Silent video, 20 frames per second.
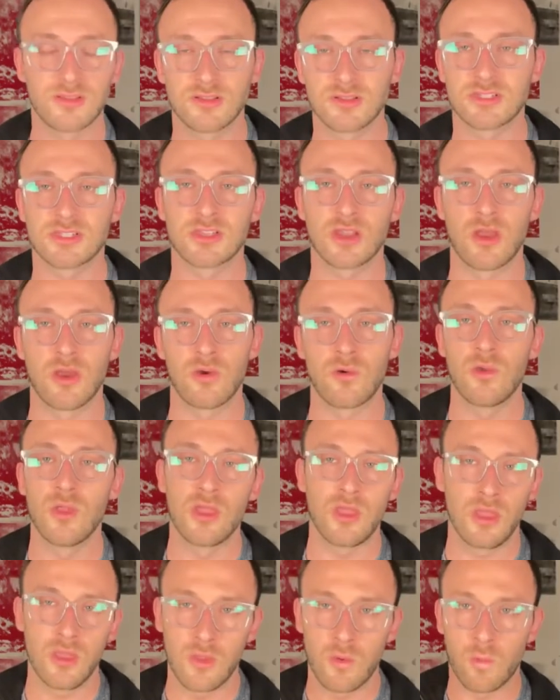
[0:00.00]

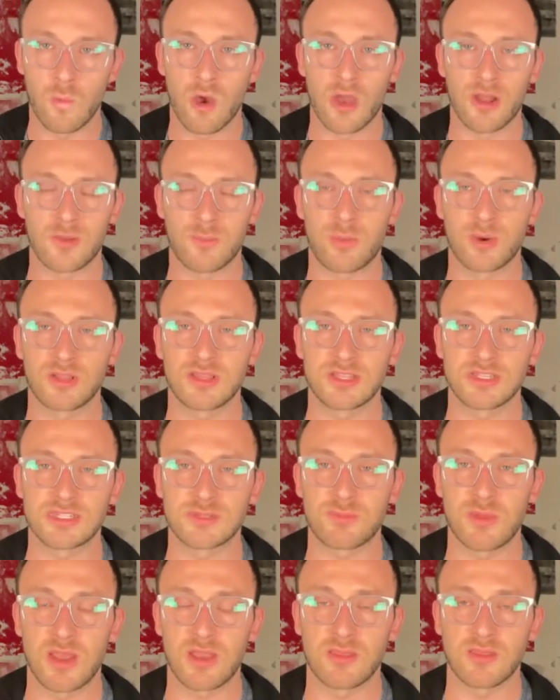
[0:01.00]
So, want to
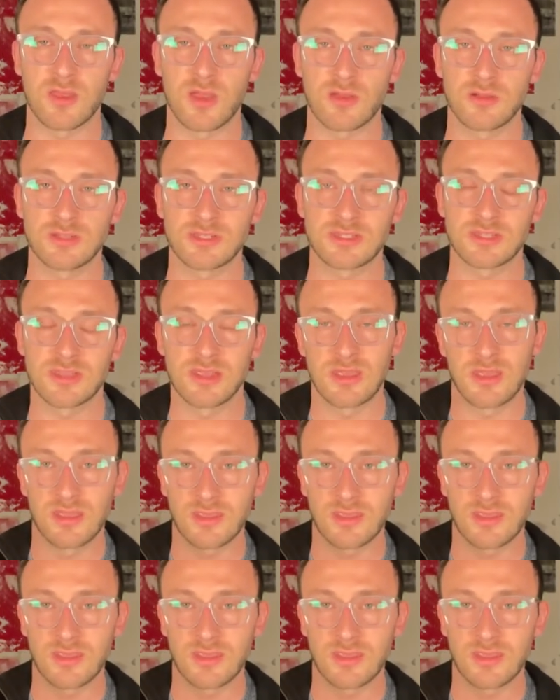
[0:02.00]
participate in those?